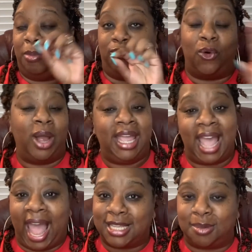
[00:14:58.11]
before he
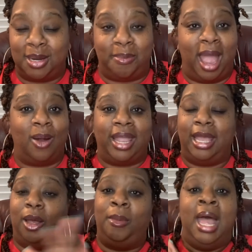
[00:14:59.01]
asked me to marry
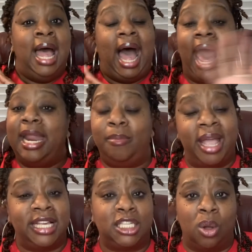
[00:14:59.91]
him. I didn't
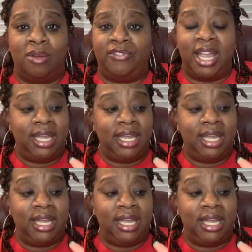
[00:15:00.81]
make it so convenient.